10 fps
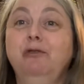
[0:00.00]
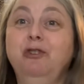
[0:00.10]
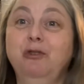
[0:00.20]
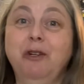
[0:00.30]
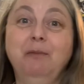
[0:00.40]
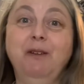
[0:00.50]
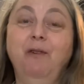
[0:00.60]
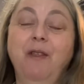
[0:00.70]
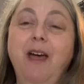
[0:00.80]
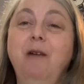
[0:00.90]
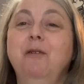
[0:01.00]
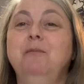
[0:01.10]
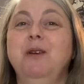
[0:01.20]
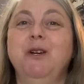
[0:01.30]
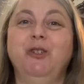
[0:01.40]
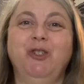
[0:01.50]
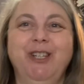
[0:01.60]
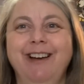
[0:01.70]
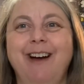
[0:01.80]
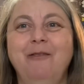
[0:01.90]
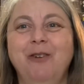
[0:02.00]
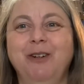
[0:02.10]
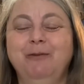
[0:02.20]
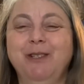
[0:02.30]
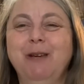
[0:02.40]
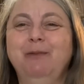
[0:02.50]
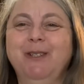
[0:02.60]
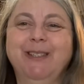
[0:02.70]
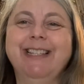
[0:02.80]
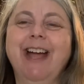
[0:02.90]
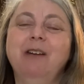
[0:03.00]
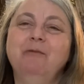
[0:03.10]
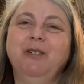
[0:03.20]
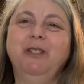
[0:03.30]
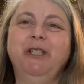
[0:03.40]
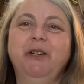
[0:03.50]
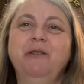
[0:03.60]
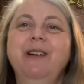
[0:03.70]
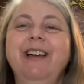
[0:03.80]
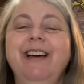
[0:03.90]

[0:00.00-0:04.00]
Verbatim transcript: will join me for that one because she got one, was able to snag one too.